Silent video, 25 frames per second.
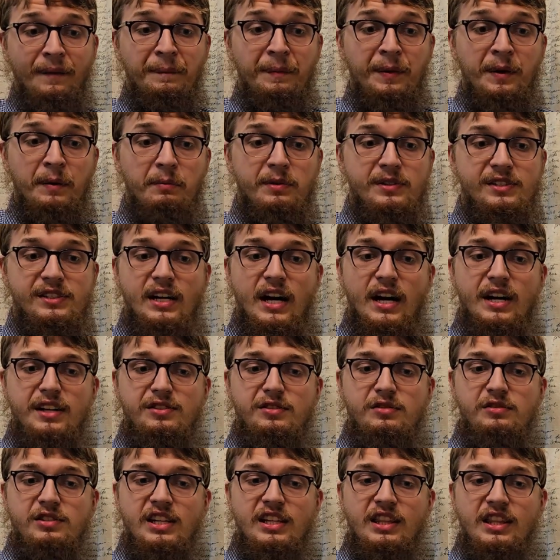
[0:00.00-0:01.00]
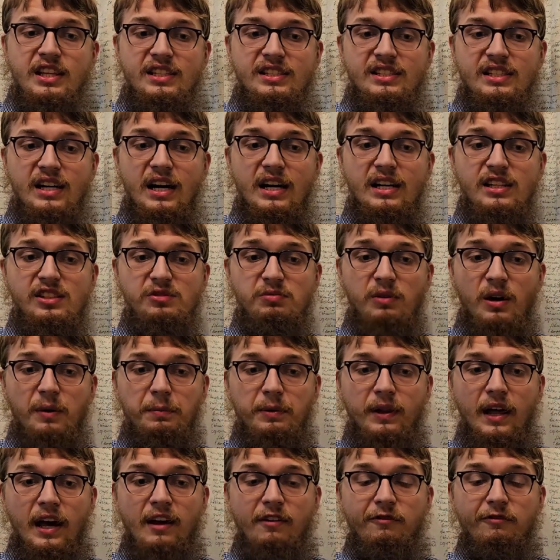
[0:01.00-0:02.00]
Besides using these dice while
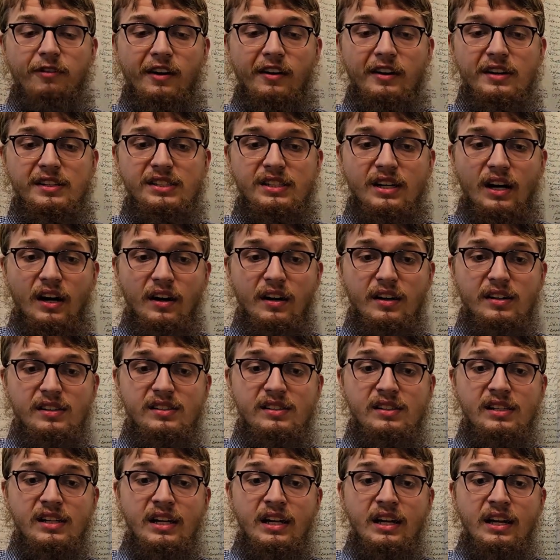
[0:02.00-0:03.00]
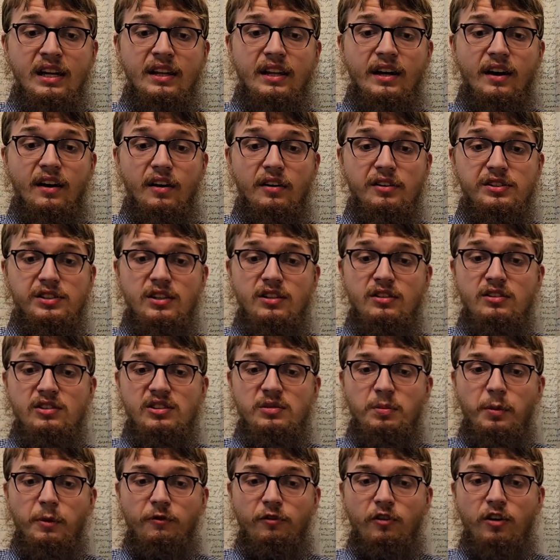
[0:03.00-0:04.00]
playing various cards, they're also used
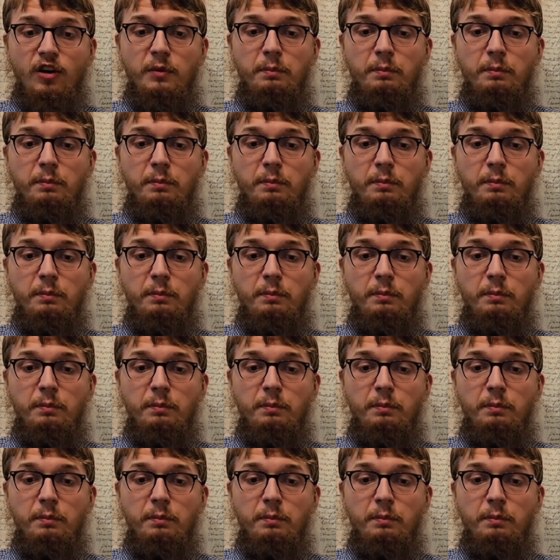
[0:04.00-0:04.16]
to perform